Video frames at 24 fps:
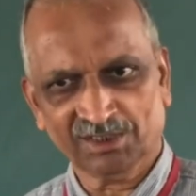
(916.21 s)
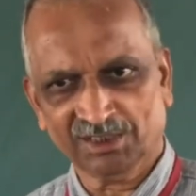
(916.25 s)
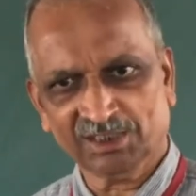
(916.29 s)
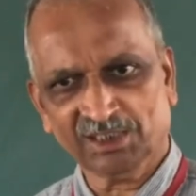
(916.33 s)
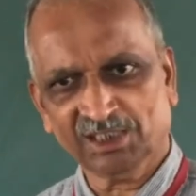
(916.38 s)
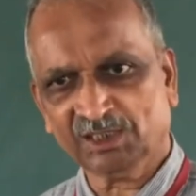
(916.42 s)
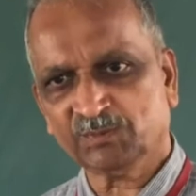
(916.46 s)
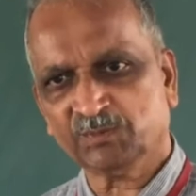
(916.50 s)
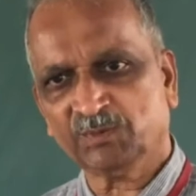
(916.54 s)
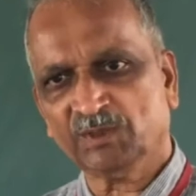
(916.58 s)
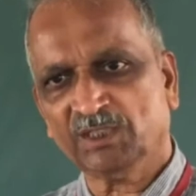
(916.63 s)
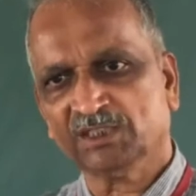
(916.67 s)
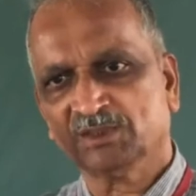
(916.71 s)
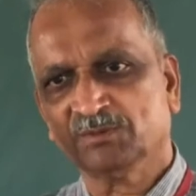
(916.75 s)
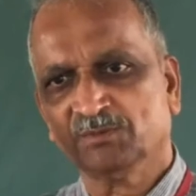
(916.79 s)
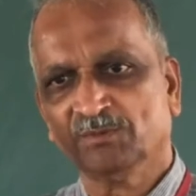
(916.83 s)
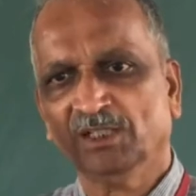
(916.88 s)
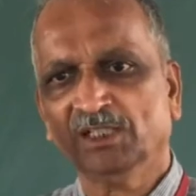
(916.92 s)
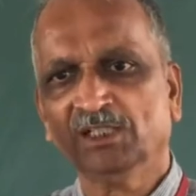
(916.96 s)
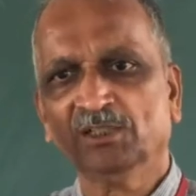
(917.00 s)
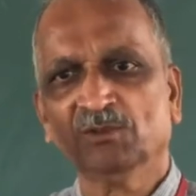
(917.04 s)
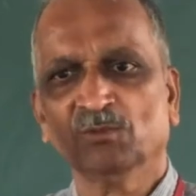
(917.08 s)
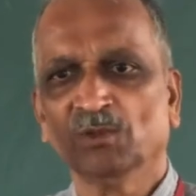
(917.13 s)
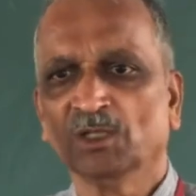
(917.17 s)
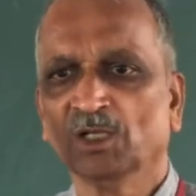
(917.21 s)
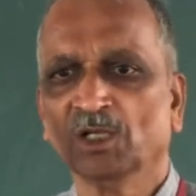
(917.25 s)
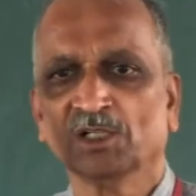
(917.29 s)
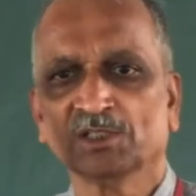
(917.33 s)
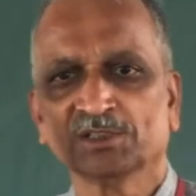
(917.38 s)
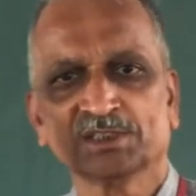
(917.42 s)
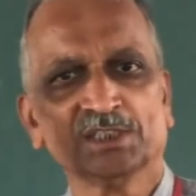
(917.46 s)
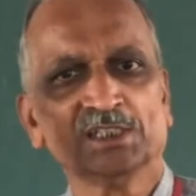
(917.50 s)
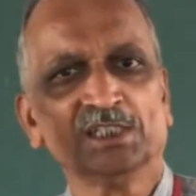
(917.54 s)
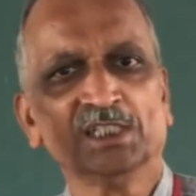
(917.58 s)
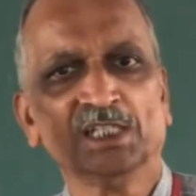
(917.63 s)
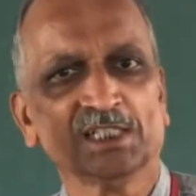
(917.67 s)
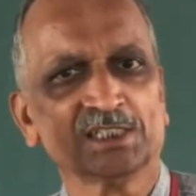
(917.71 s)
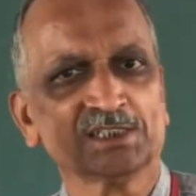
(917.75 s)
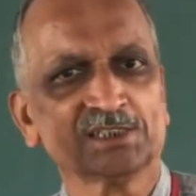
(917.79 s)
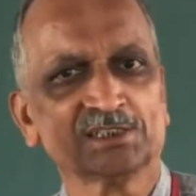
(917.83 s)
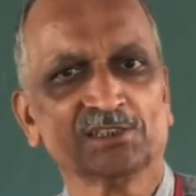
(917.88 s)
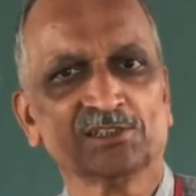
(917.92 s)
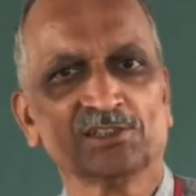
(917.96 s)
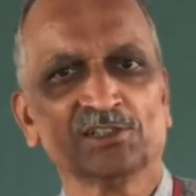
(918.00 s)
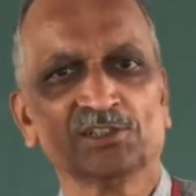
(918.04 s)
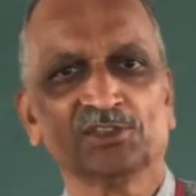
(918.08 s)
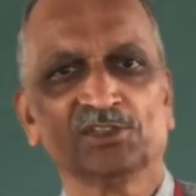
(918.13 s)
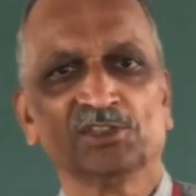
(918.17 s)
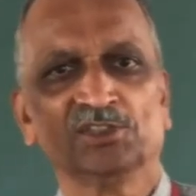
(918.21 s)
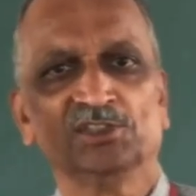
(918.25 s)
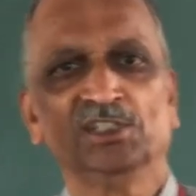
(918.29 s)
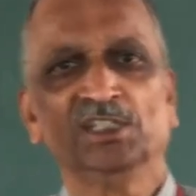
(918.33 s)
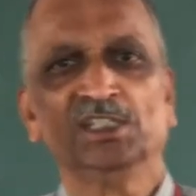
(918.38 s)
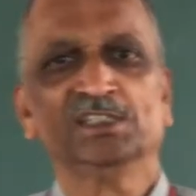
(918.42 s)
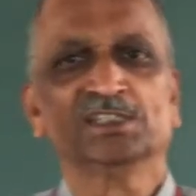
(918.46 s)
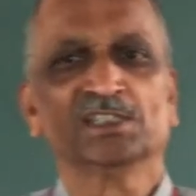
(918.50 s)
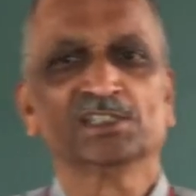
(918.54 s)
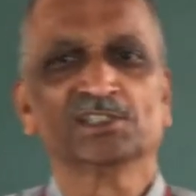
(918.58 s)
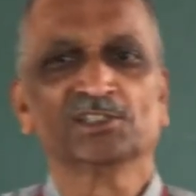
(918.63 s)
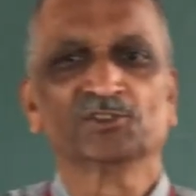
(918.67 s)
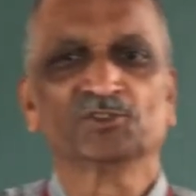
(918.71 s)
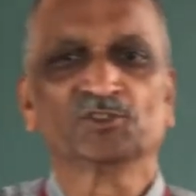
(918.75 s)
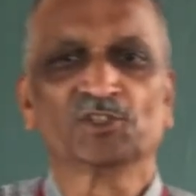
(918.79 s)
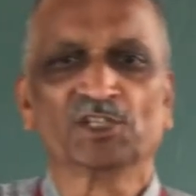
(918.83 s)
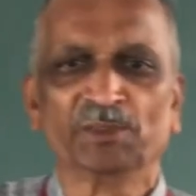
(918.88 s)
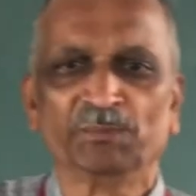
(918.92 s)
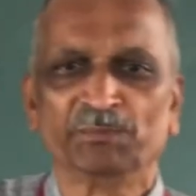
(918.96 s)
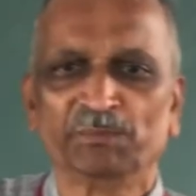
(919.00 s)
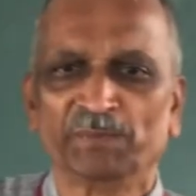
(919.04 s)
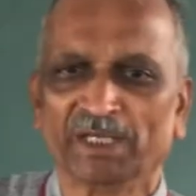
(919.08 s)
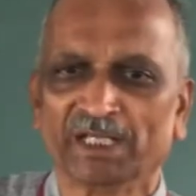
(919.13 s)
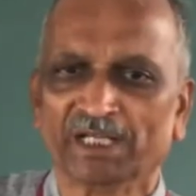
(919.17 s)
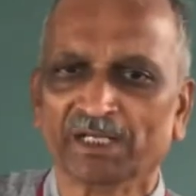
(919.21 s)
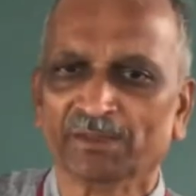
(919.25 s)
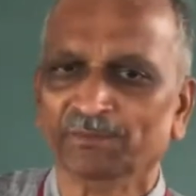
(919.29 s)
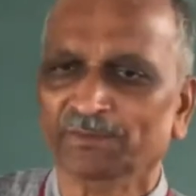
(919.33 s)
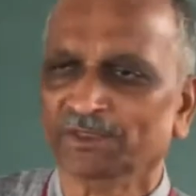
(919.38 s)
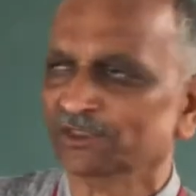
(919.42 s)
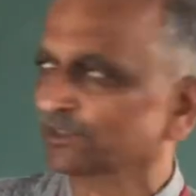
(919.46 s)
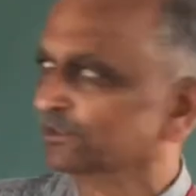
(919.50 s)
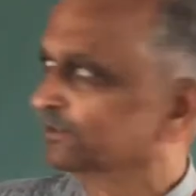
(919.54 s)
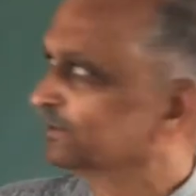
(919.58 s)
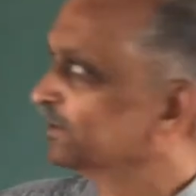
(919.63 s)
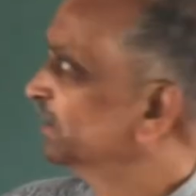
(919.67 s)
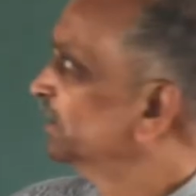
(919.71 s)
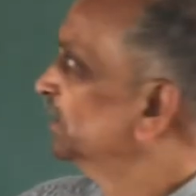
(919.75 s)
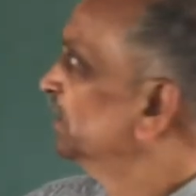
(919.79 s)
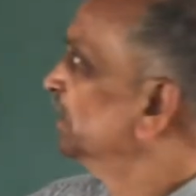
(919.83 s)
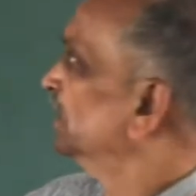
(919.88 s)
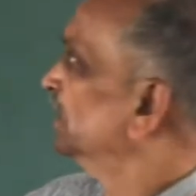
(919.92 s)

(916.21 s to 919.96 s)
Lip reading: Displacement, velocity, acceleration. These are the three parameters